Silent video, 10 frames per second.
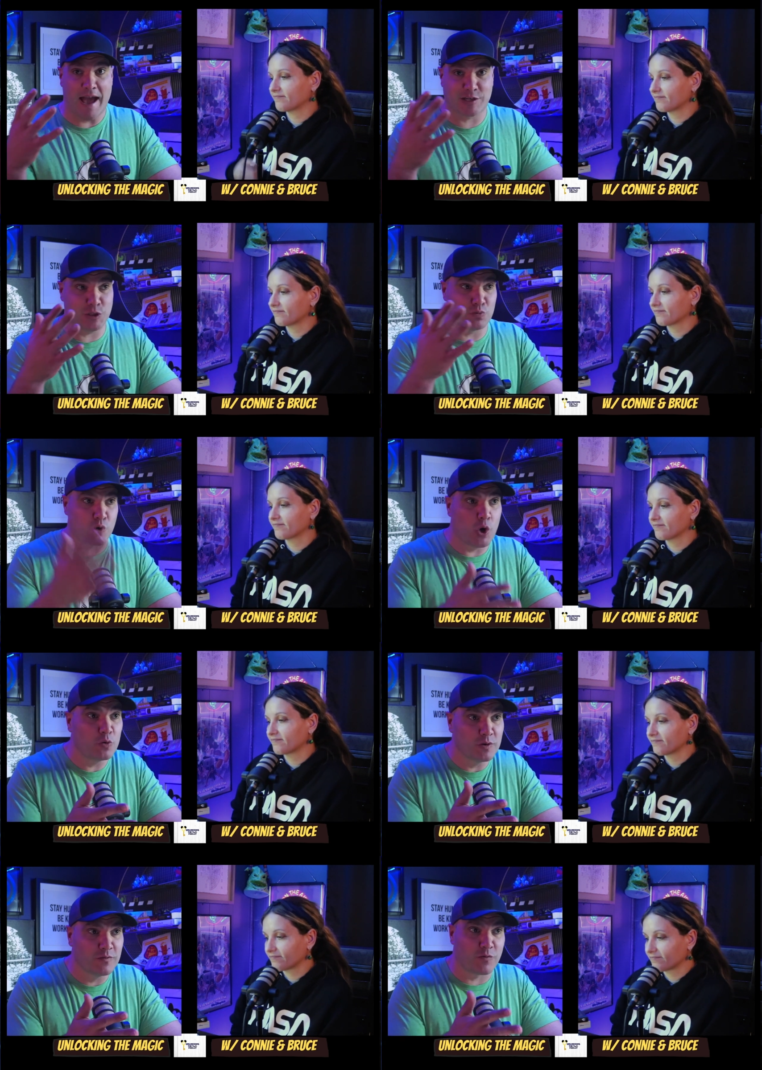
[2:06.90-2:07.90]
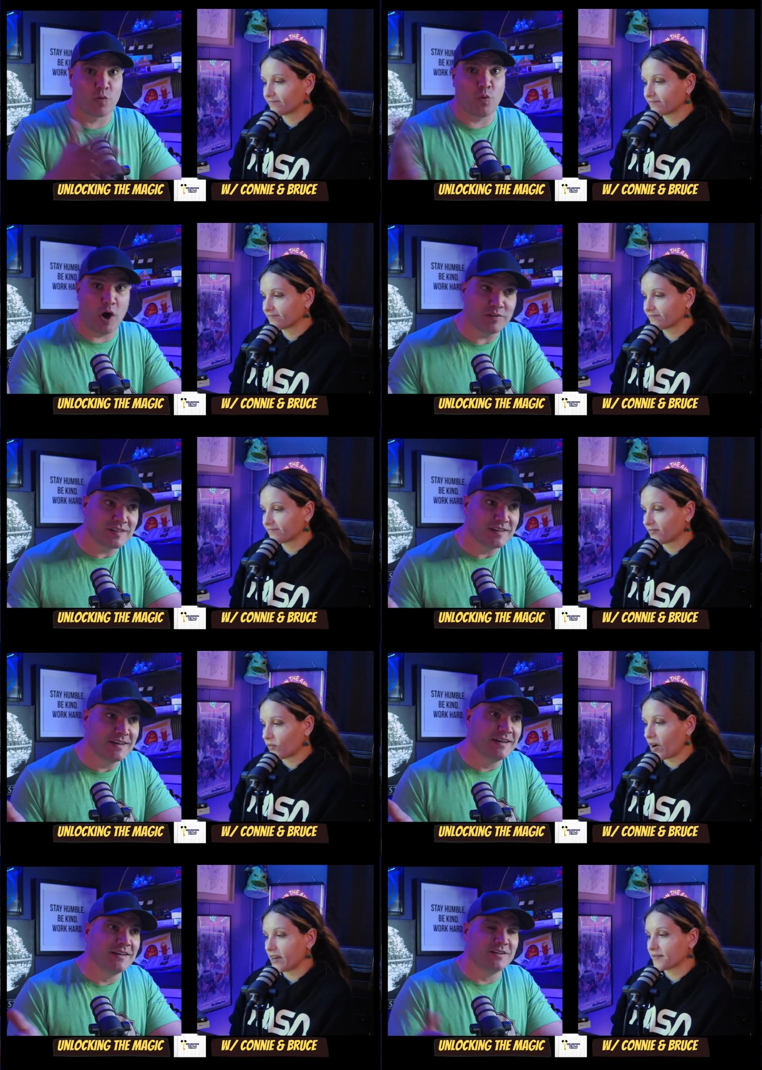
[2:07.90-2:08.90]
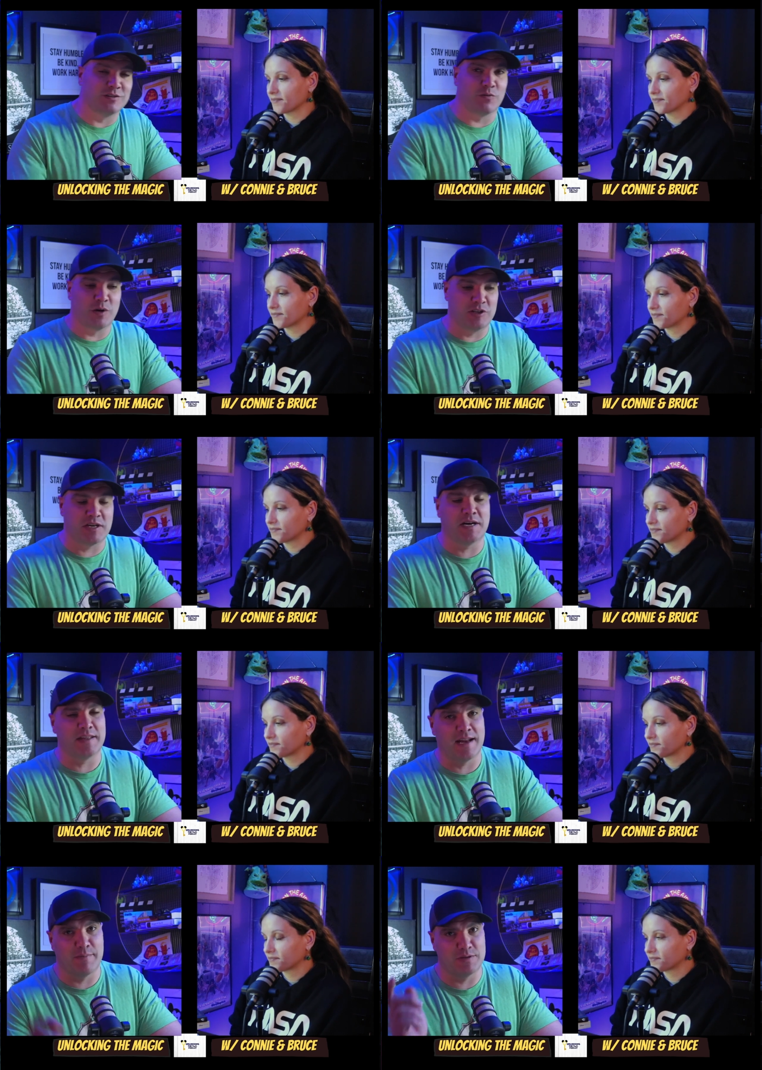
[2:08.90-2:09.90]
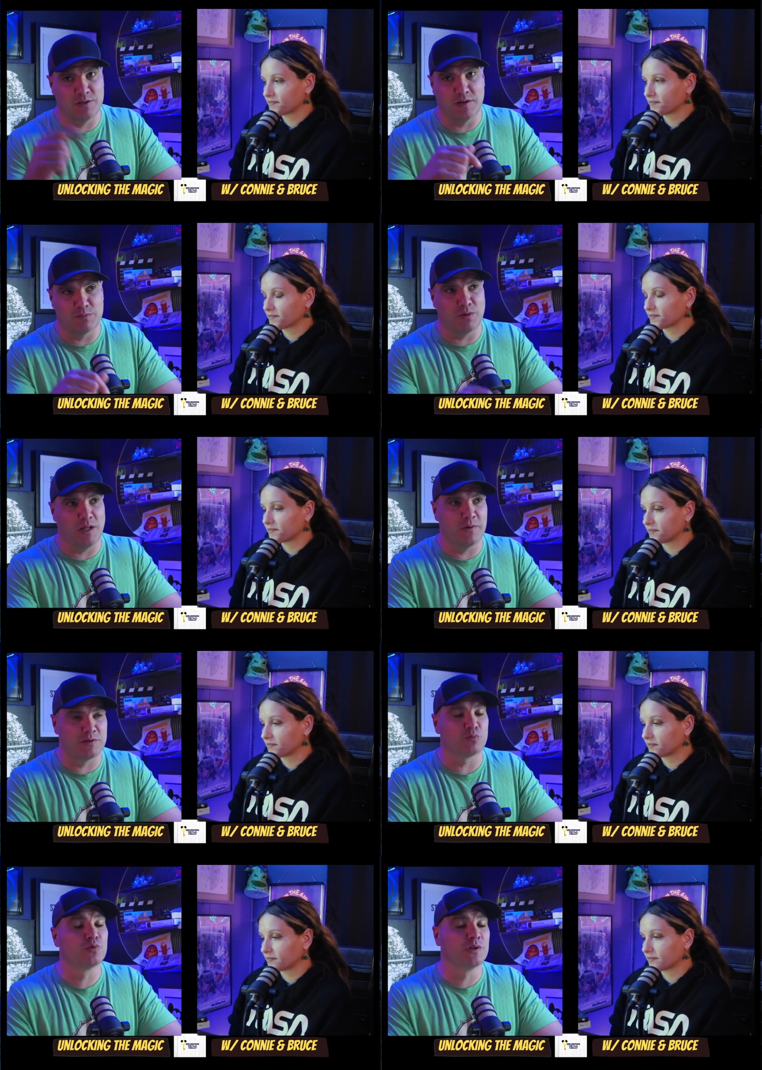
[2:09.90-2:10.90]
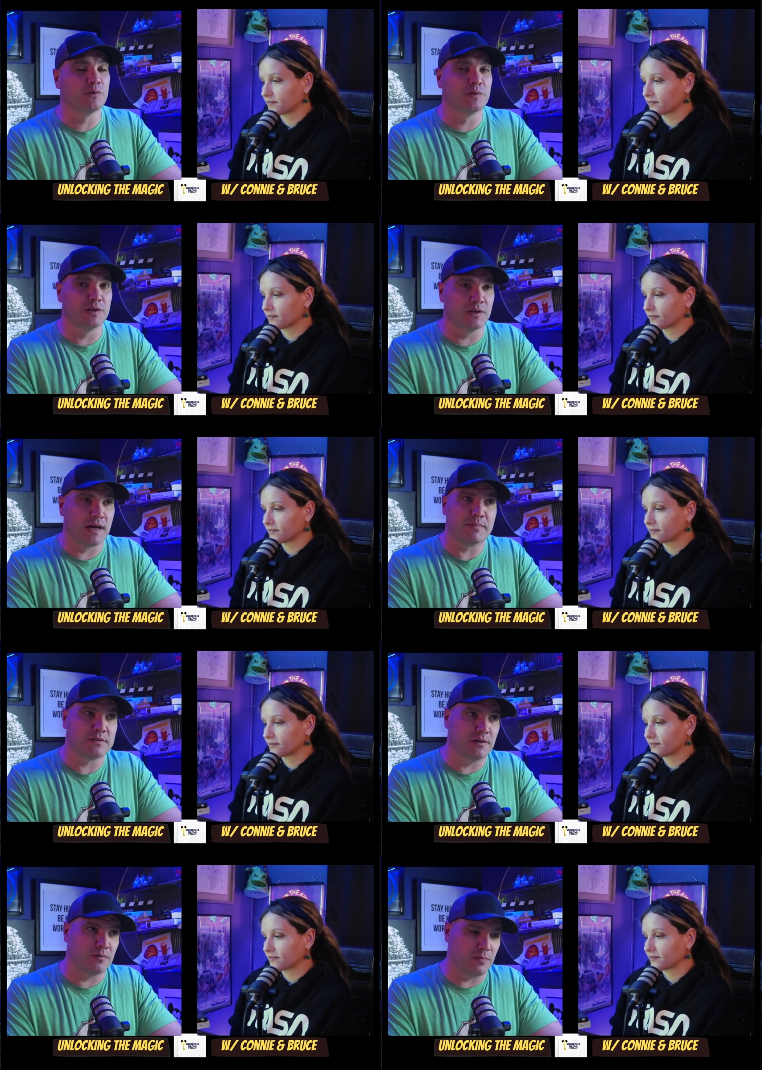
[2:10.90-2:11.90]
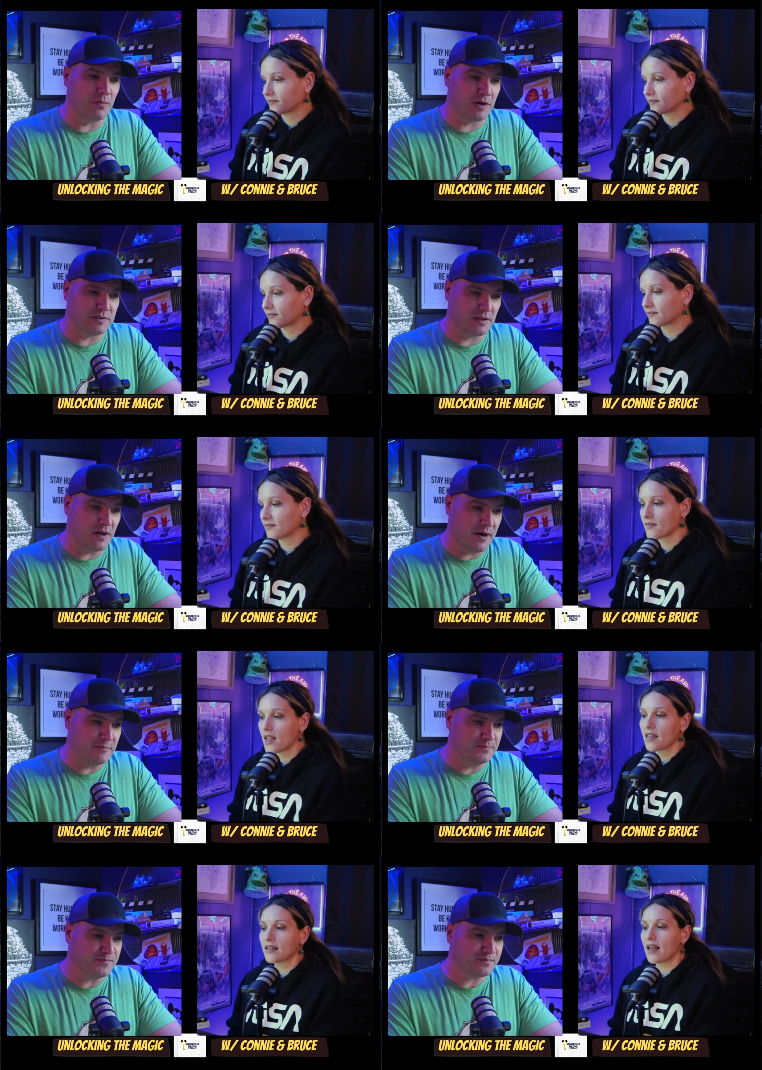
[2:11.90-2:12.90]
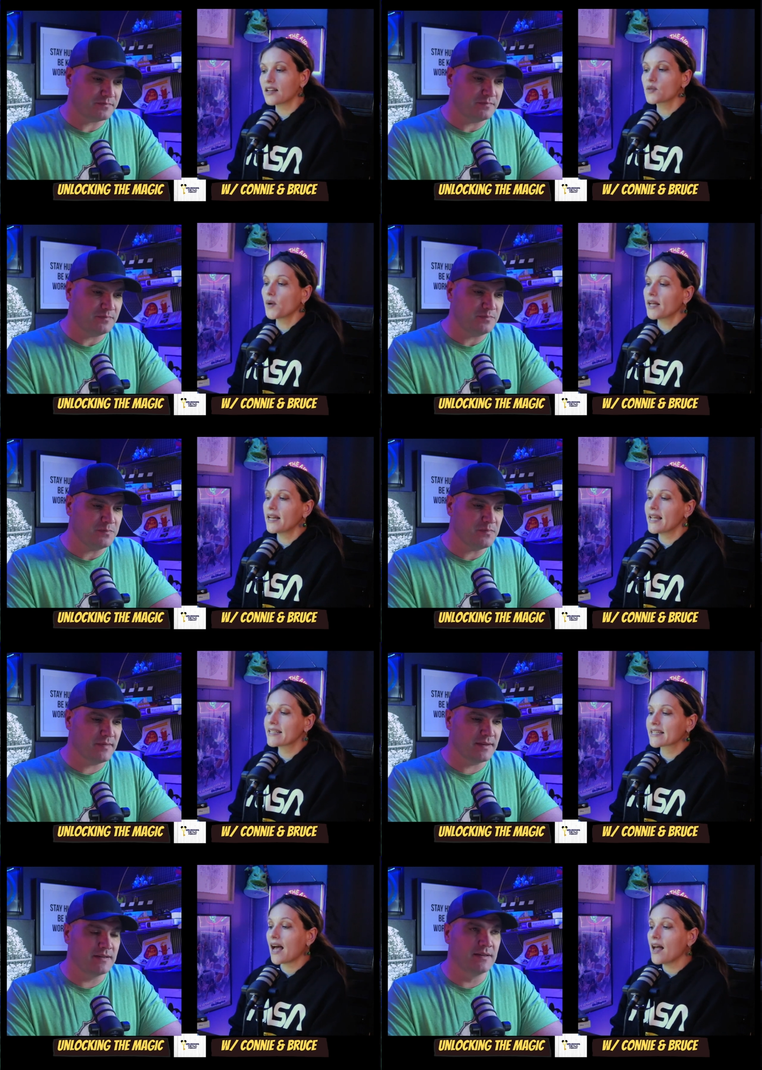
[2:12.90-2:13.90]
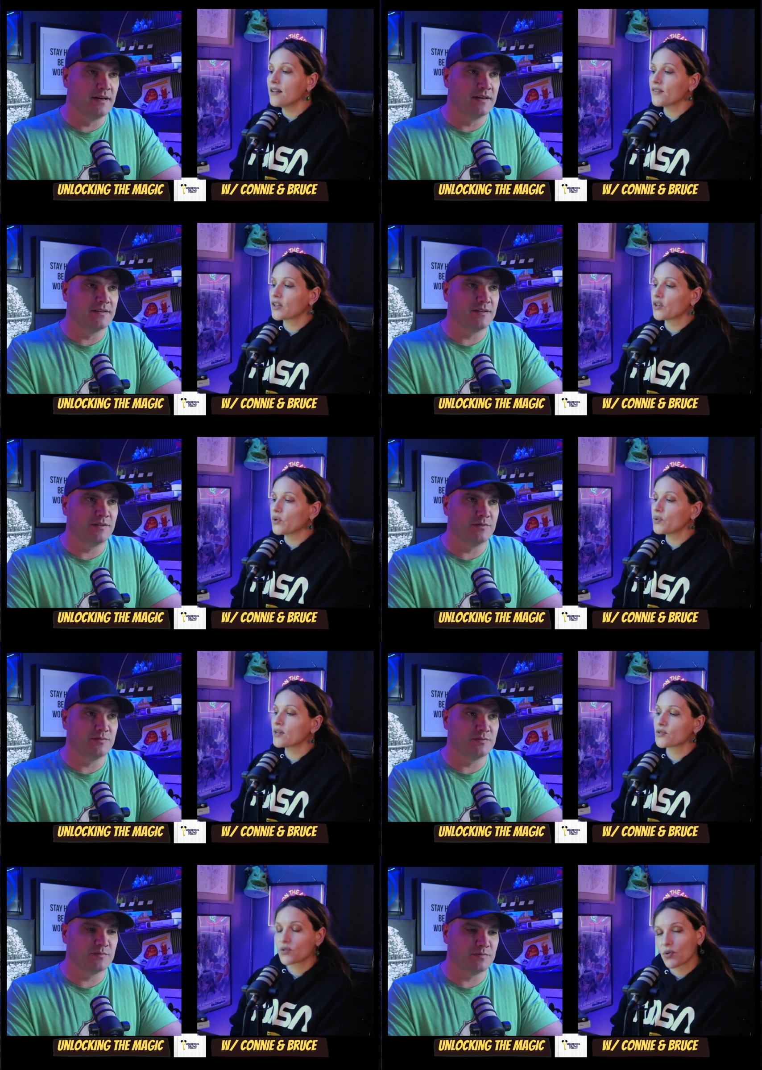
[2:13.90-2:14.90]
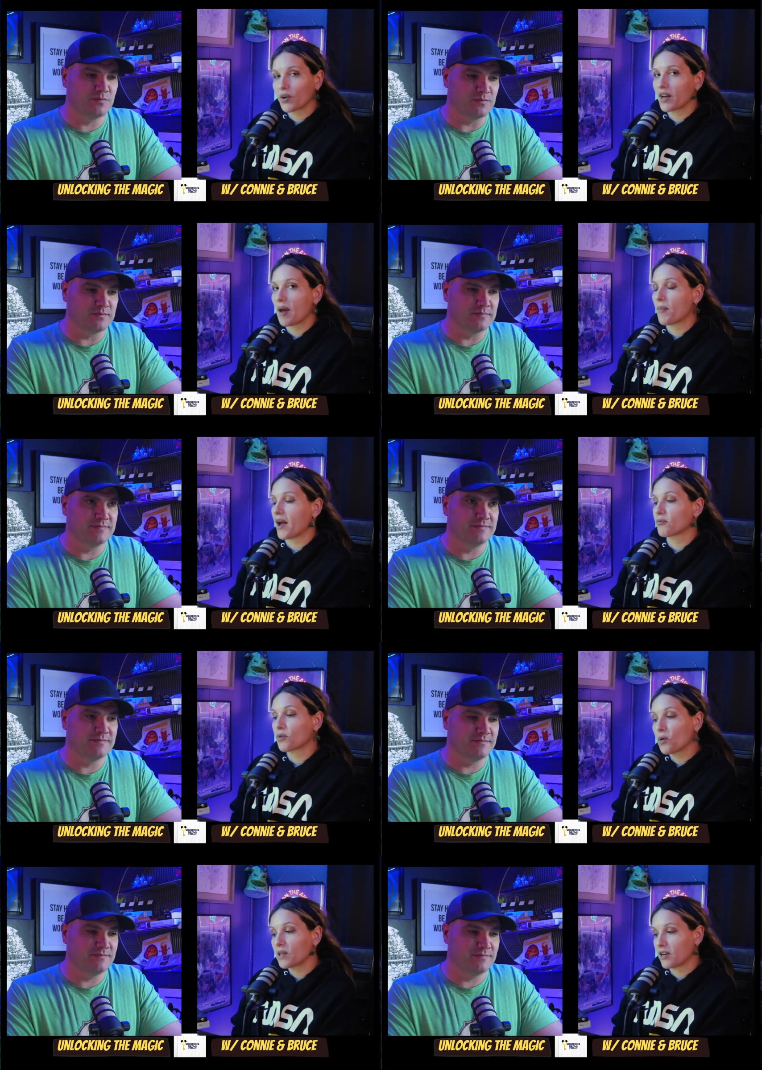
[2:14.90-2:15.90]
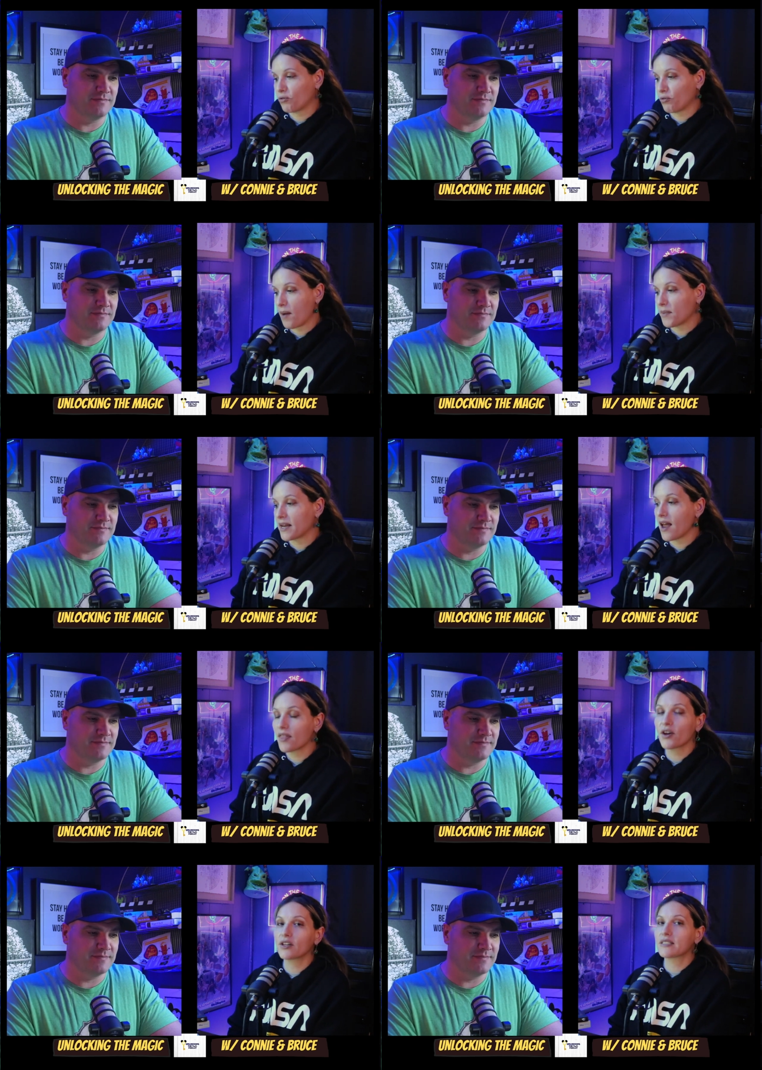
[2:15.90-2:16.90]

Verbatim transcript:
Speaker 1: actually wrote for Walt. Right. So if you want to check out that episode, it's below. It's a really, really good episode with Marty Sklar.
Speaker 2: The next one, it's kind of a cute story by Rolly Crump, another